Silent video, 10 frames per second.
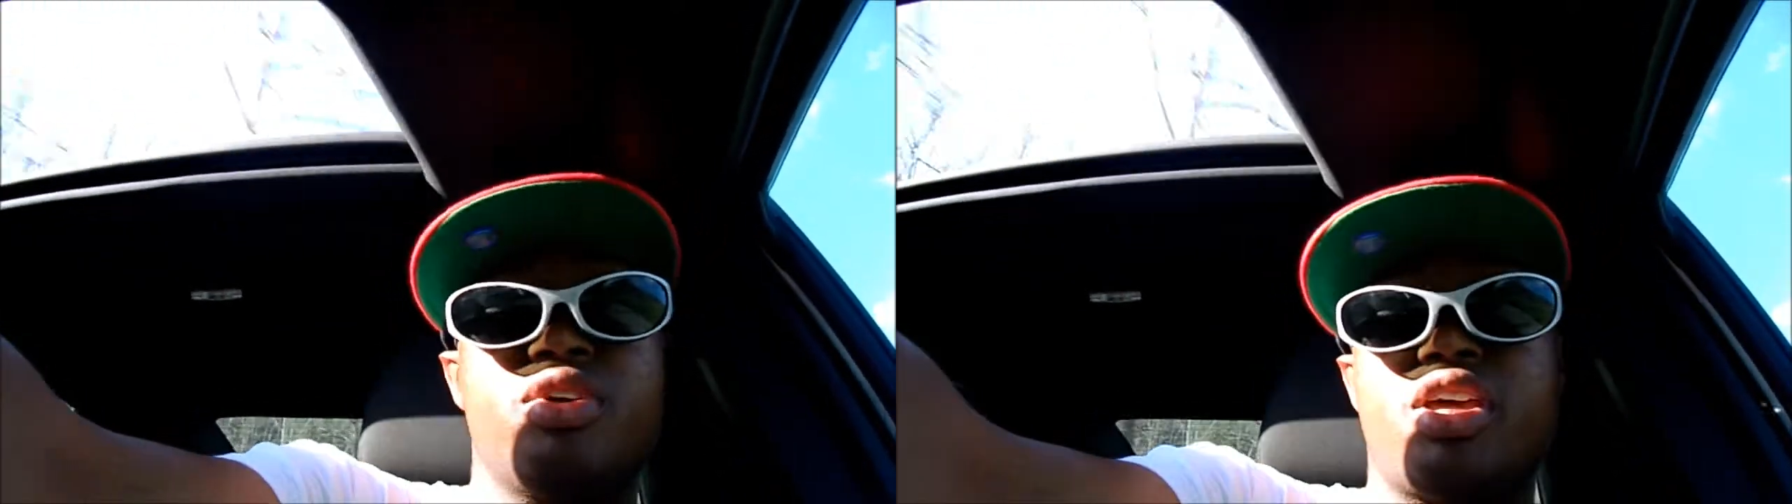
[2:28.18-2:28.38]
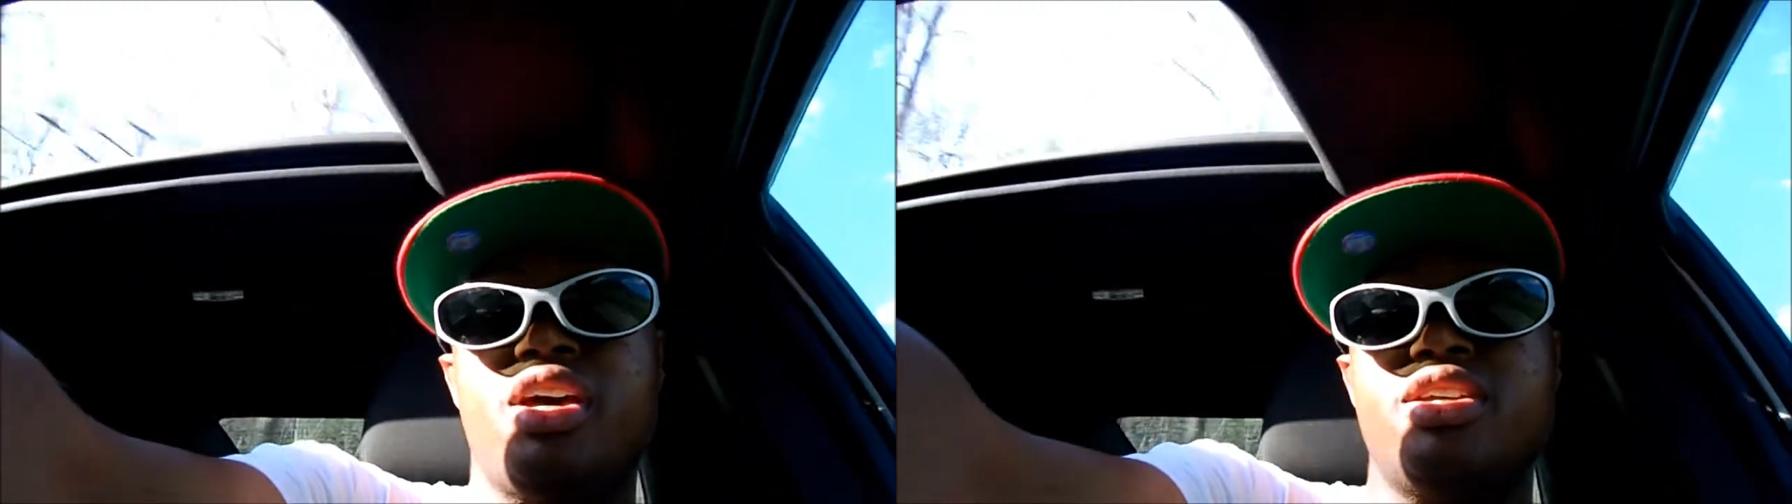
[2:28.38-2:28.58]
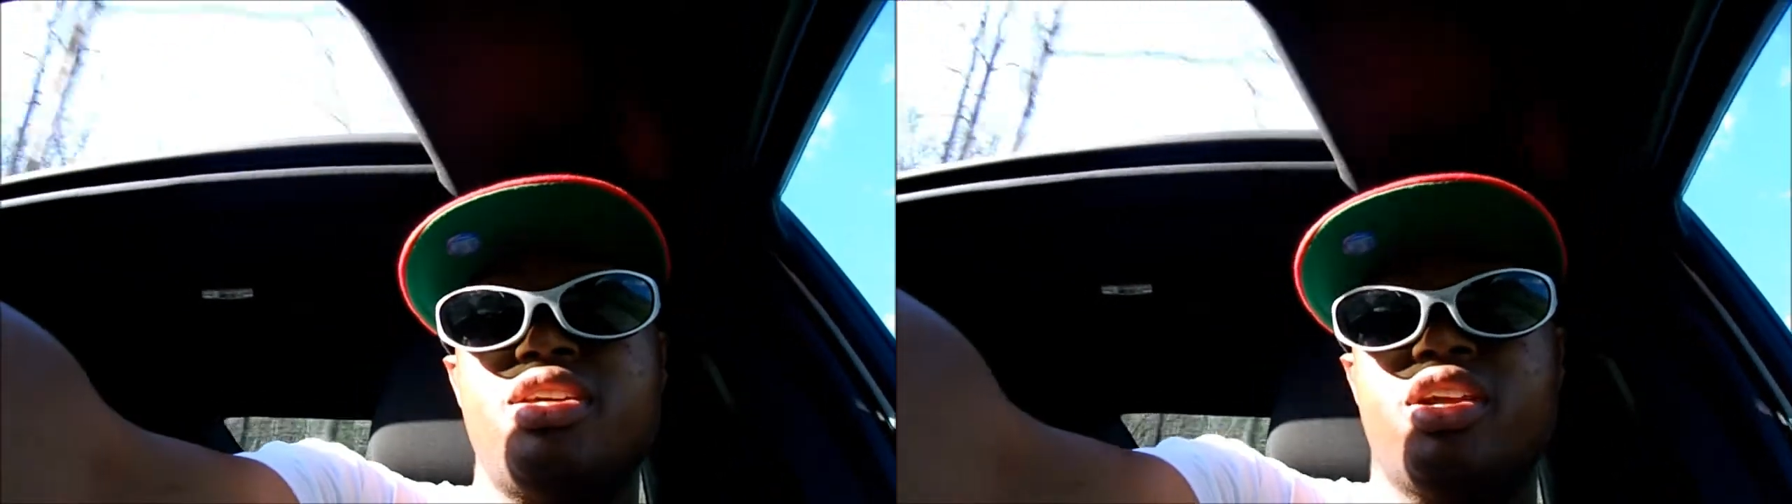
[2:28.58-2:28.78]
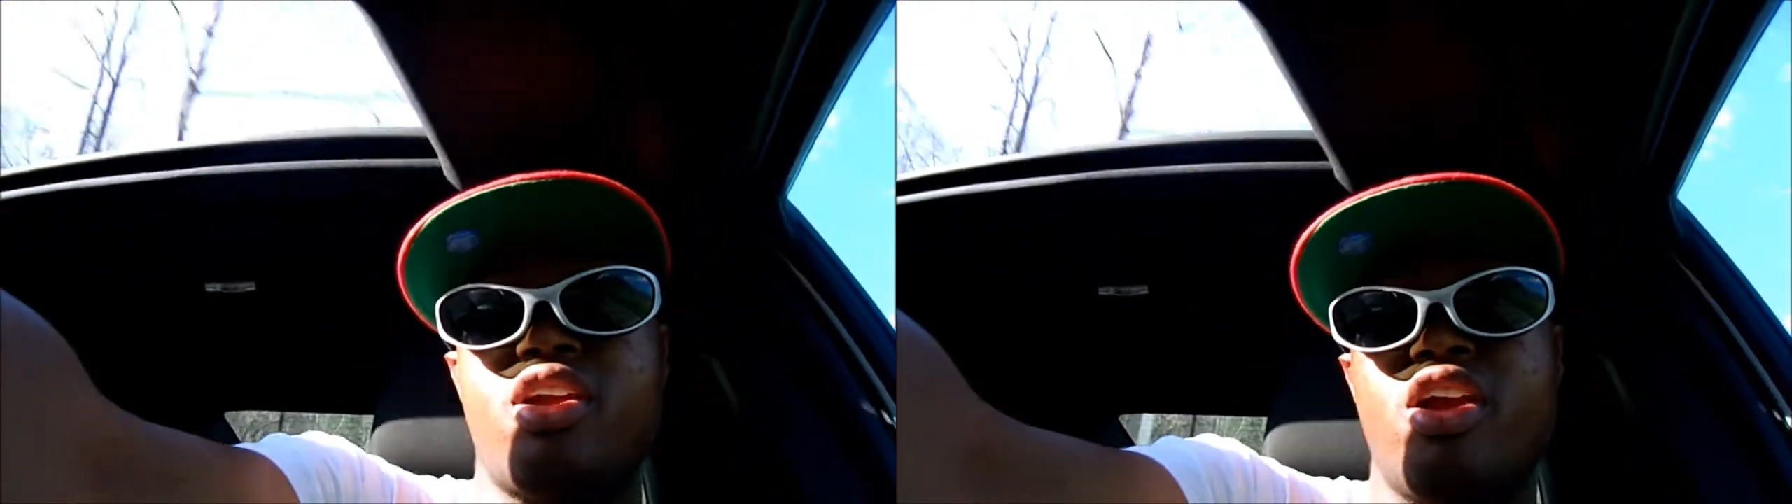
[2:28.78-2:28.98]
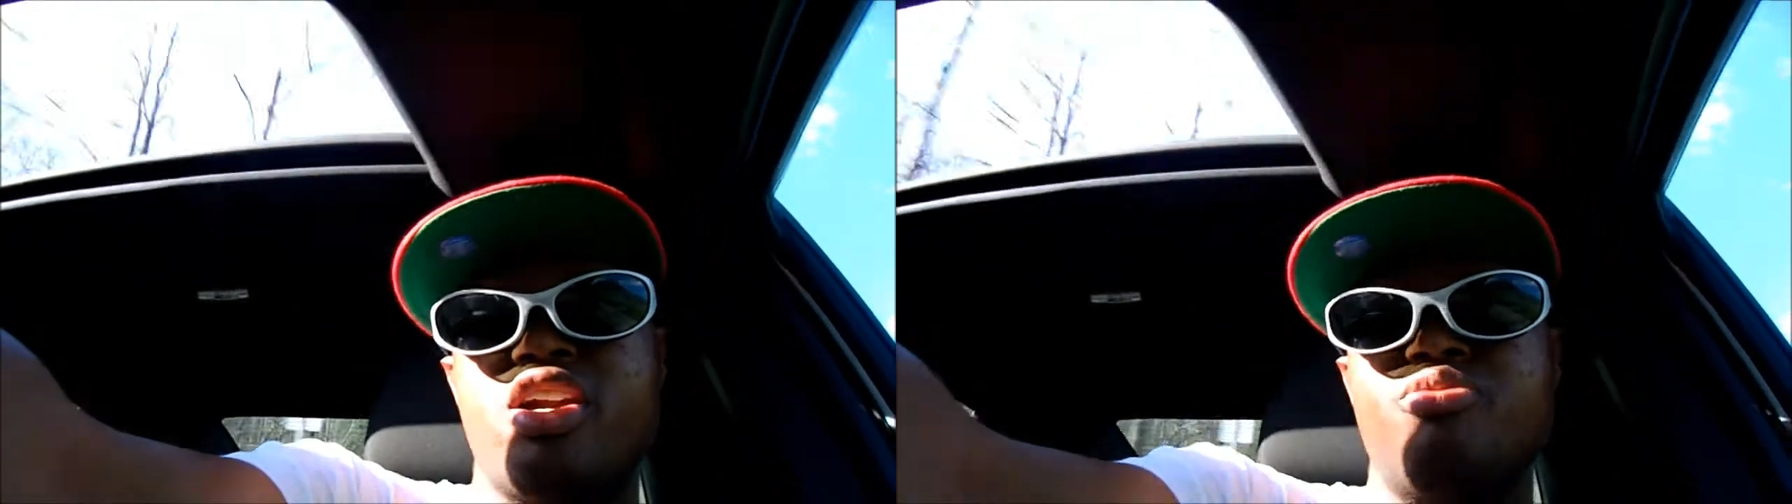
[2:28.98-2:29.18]
Because it
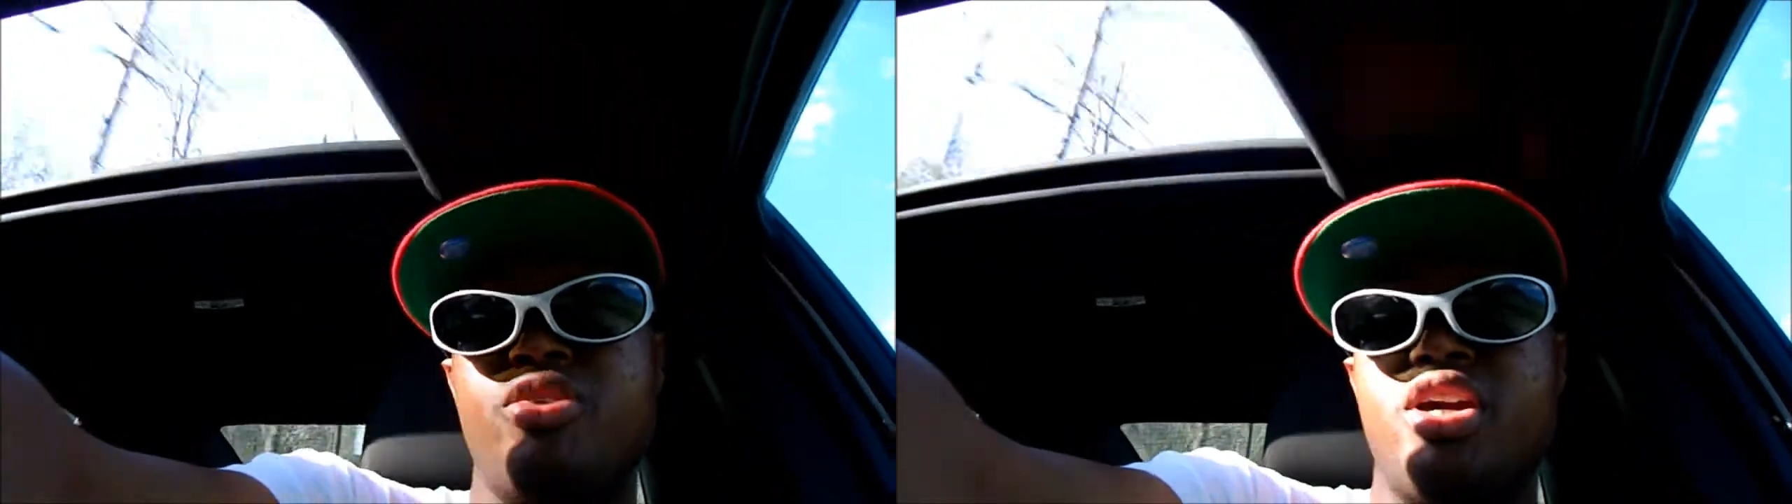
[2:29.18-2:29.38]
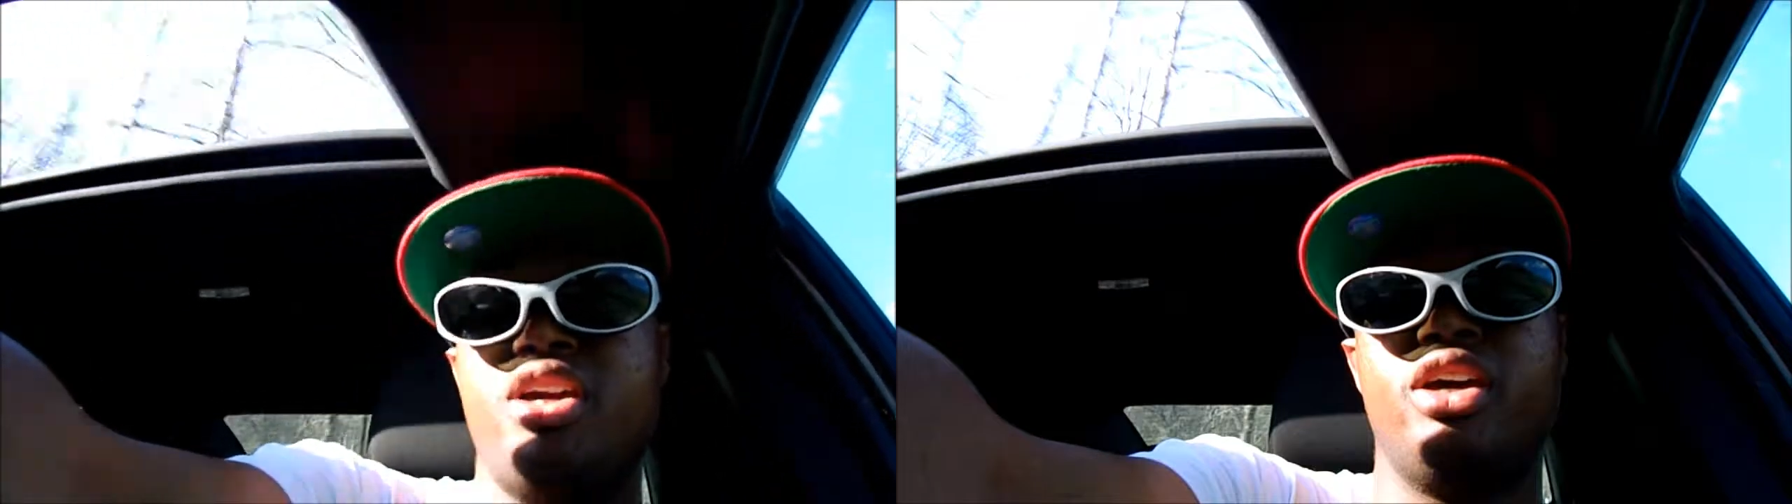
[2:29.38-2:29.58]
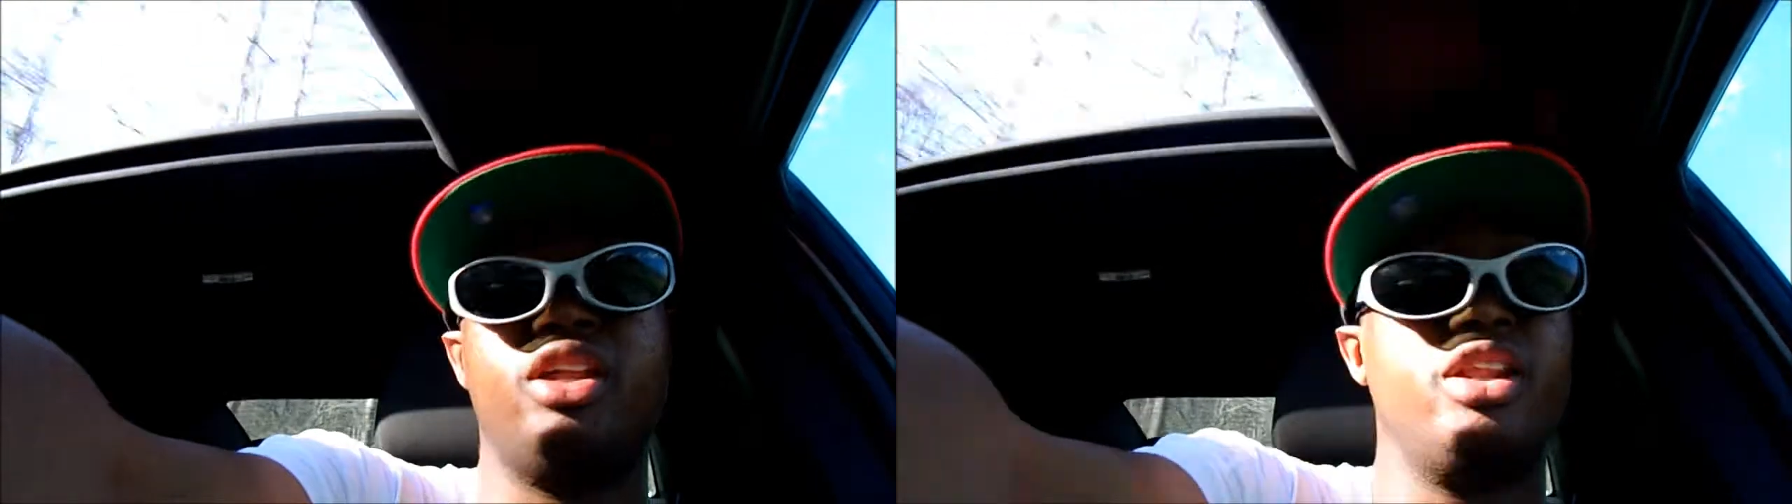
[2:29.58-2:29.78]
occurred to me,